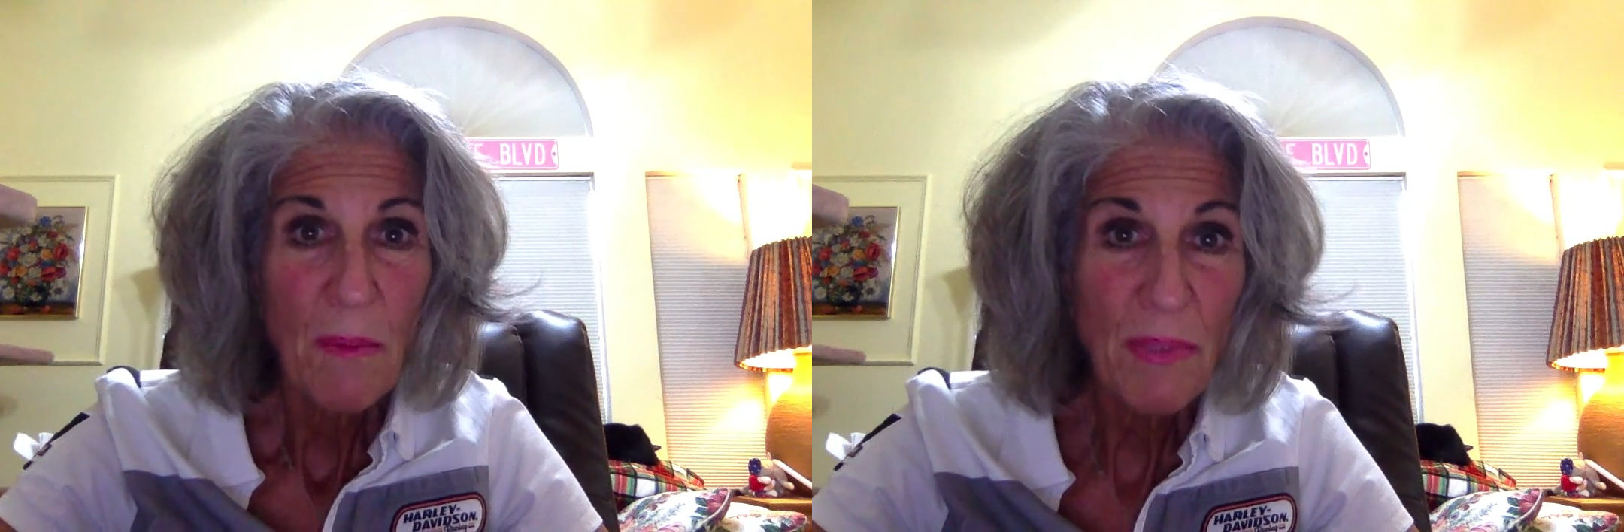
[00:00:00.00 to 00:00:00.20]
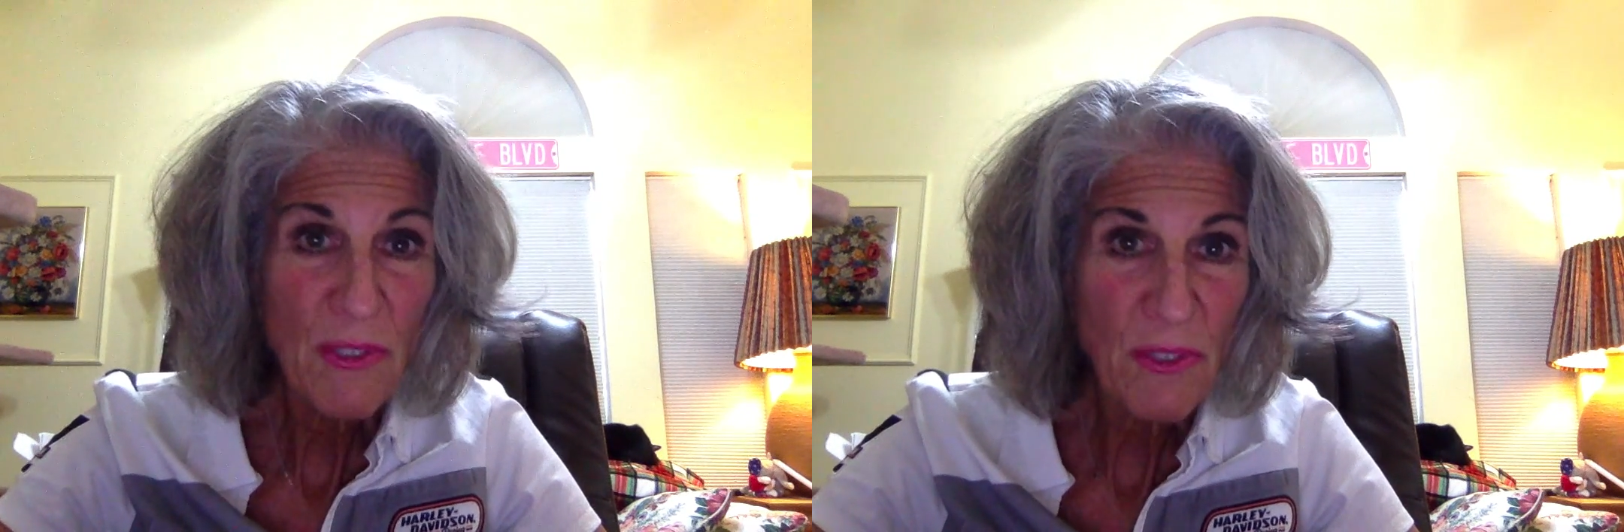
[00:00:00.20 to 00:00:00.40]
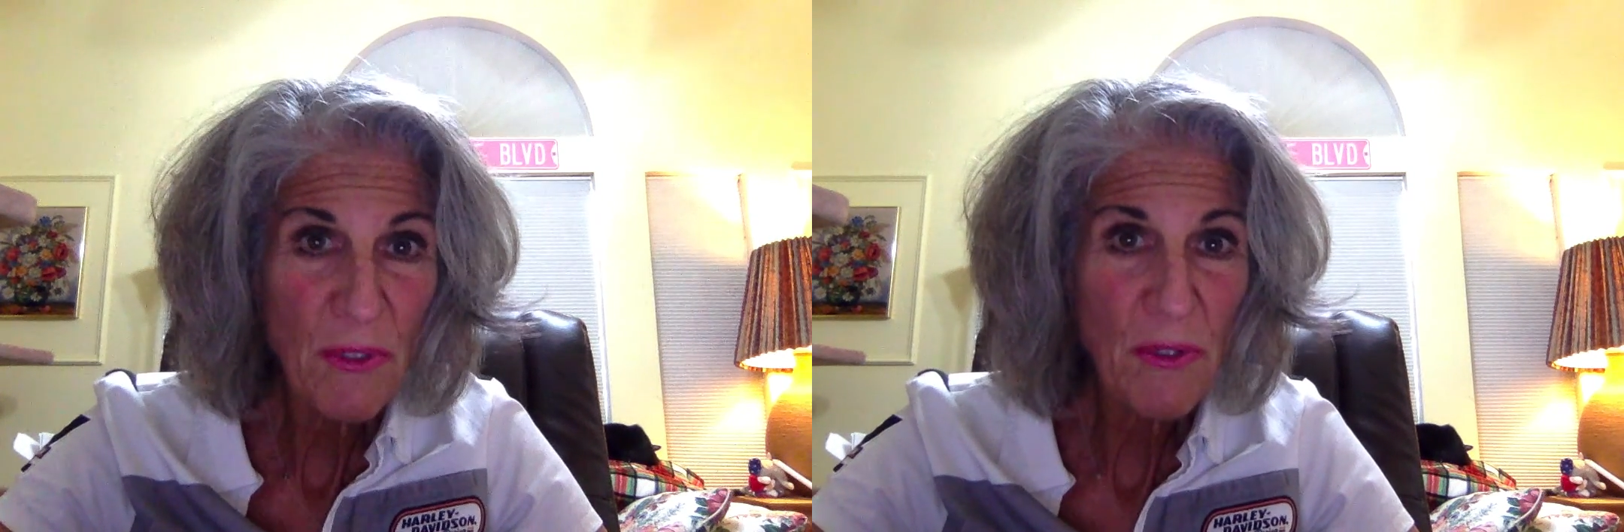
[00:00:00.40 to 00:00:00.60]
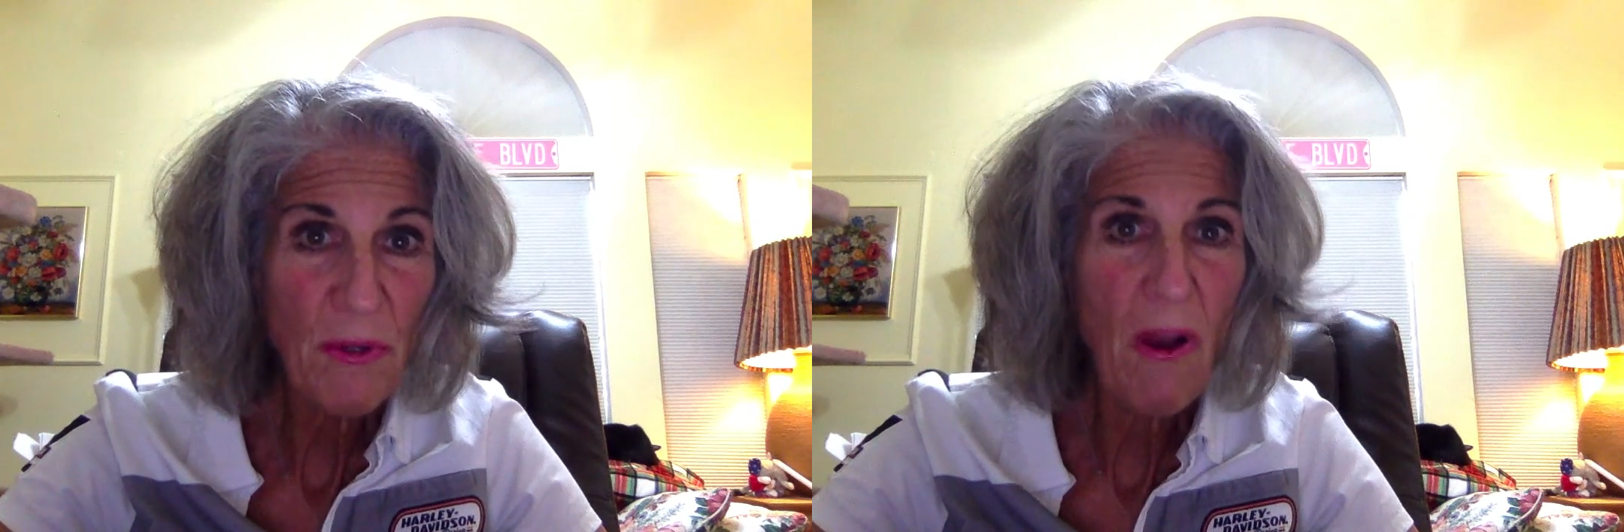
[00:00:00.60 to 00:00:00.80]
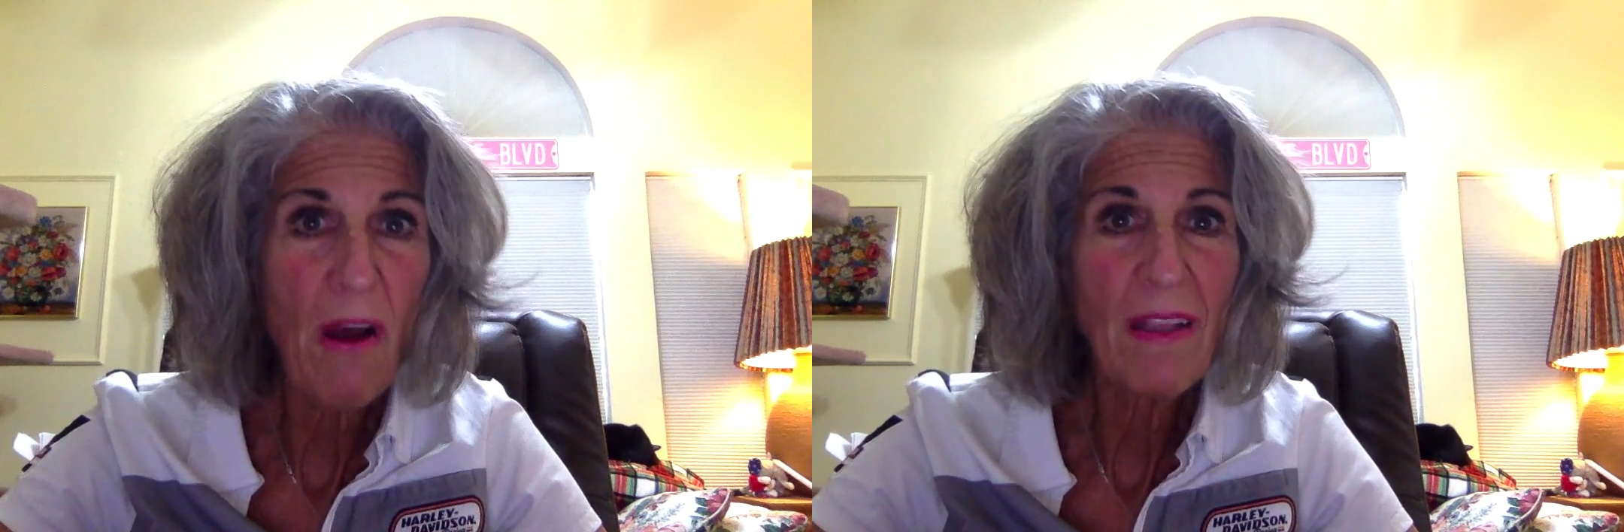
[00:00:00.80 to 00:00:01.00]
pursue your
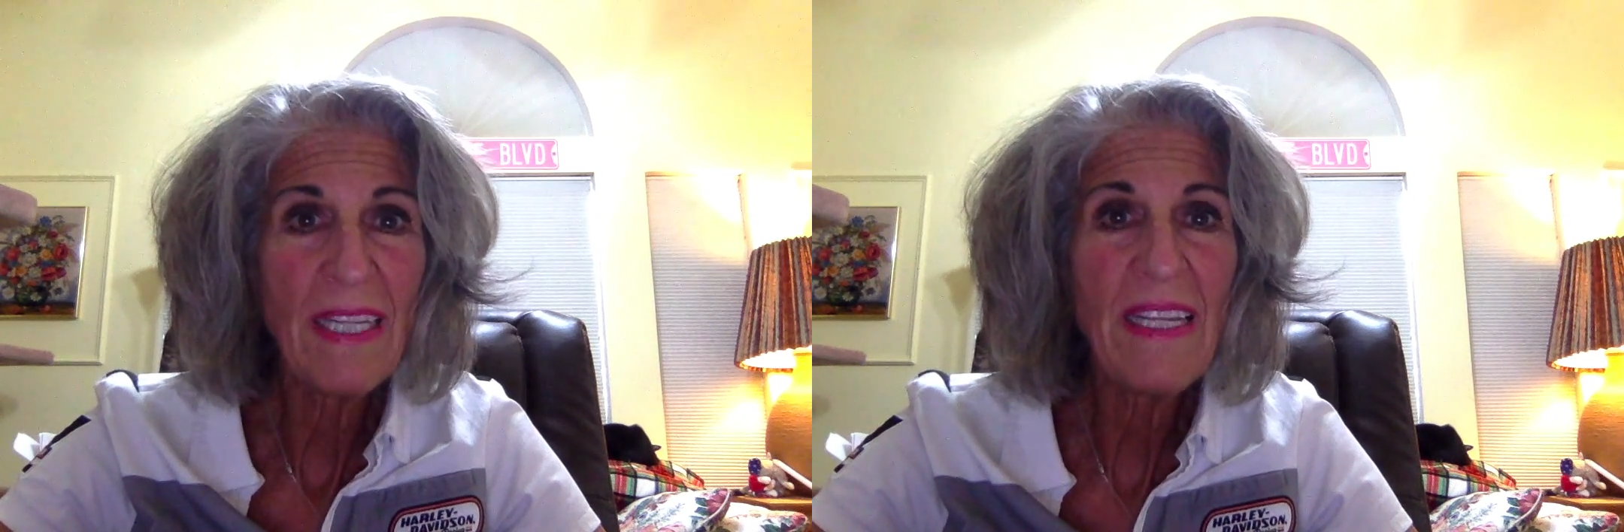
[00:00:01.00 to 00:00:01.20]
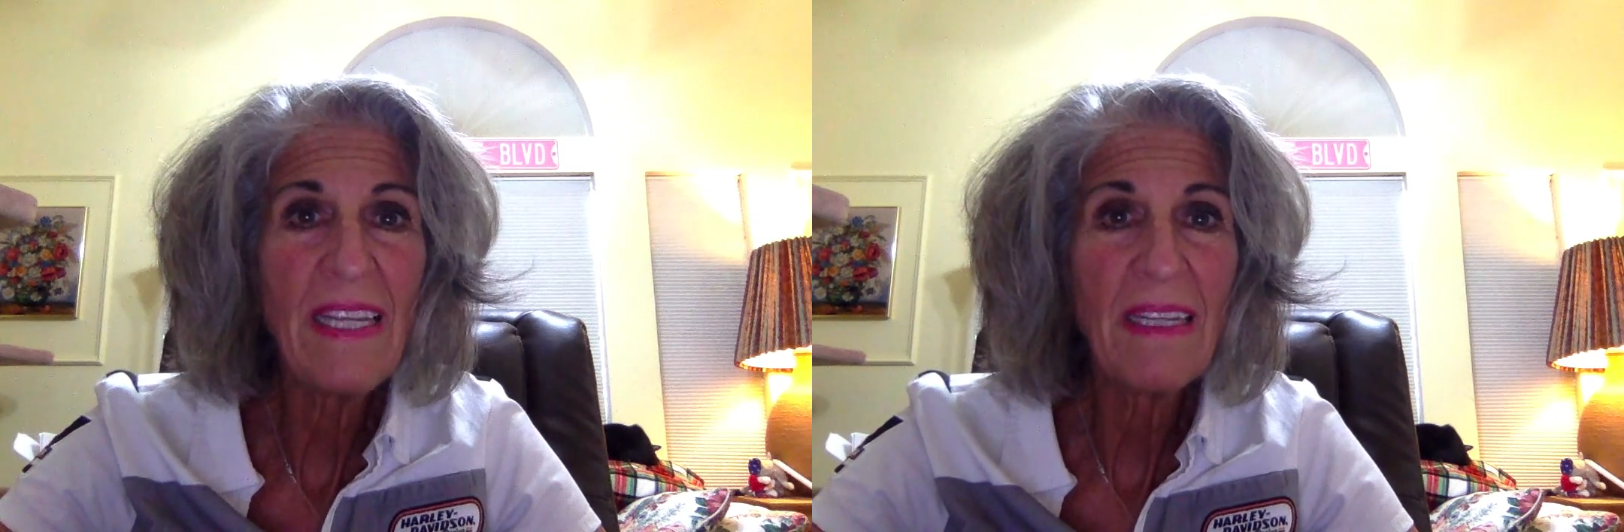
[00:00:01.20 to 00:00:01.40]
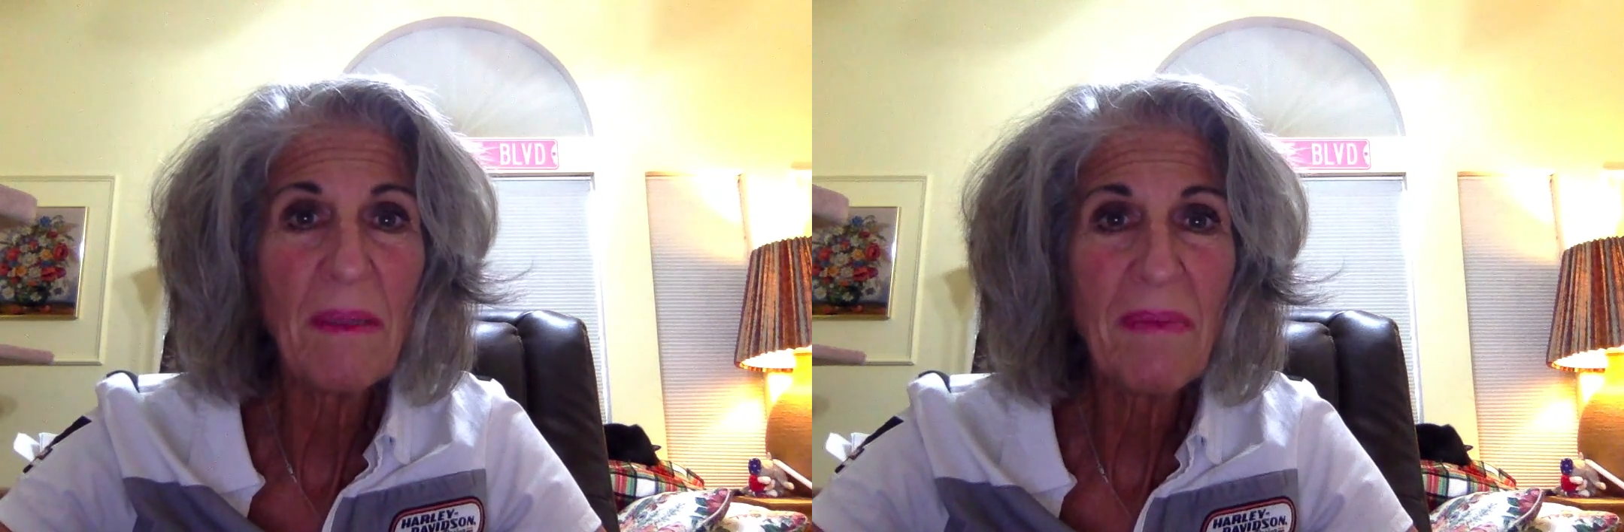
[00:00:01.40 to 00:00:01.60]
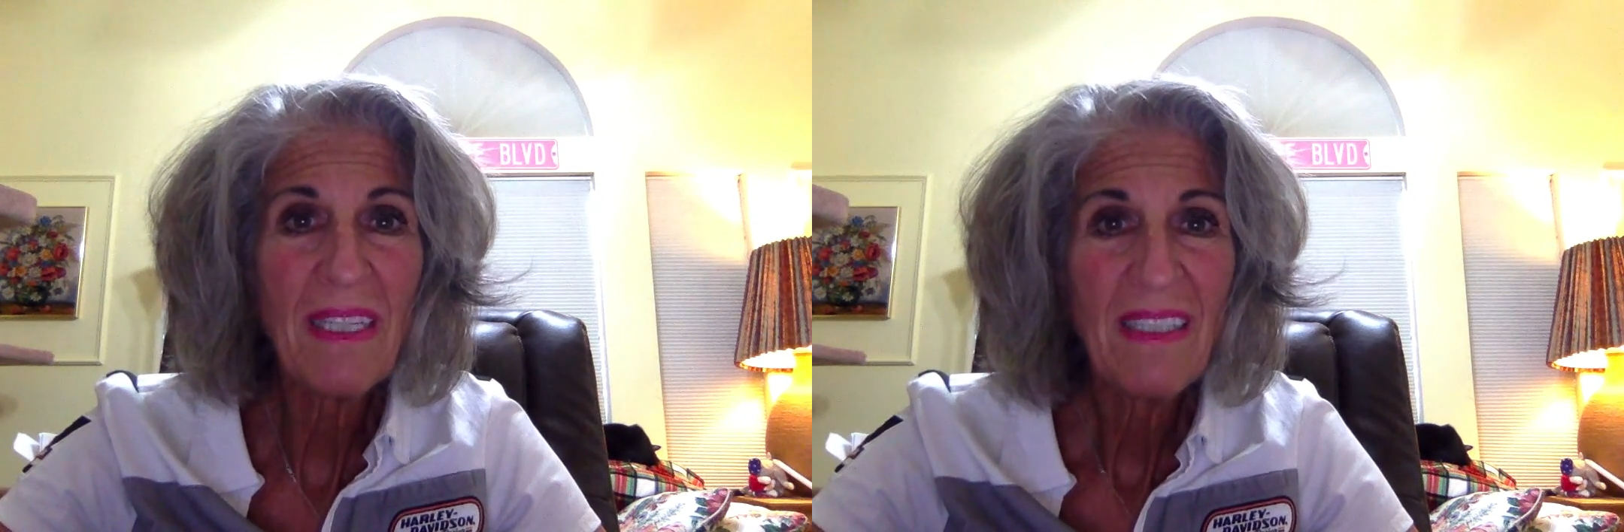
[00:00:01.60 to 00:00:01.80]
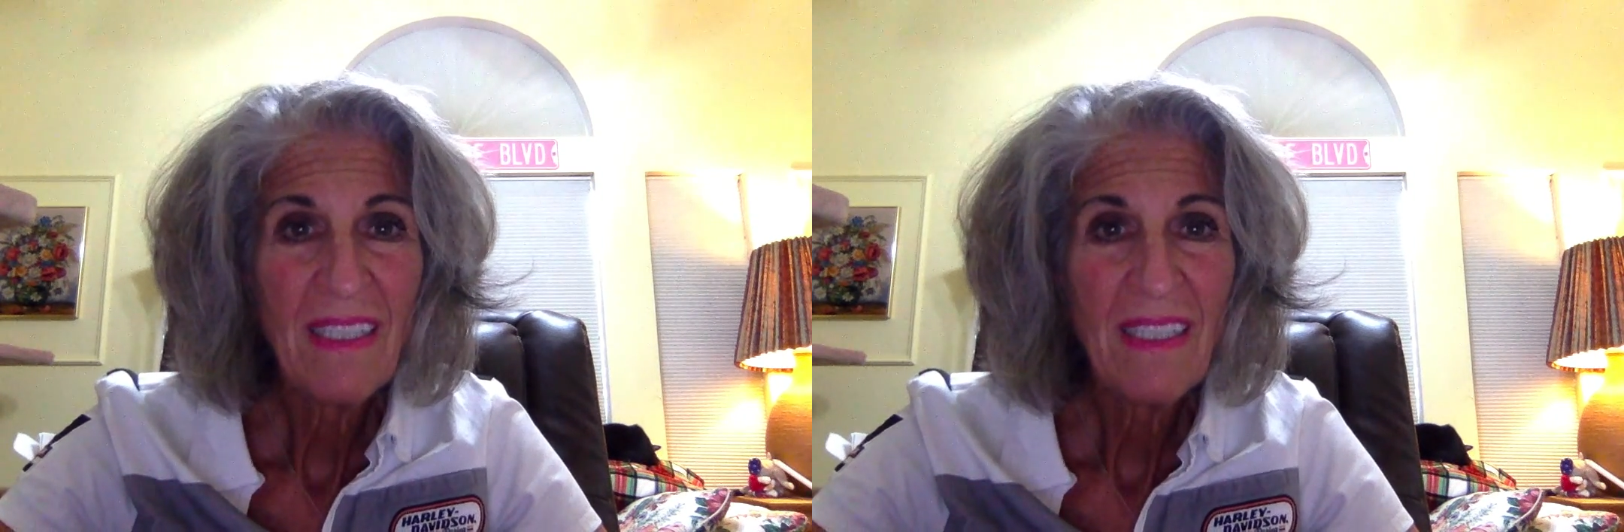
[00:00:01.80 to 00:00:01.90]
call in Him,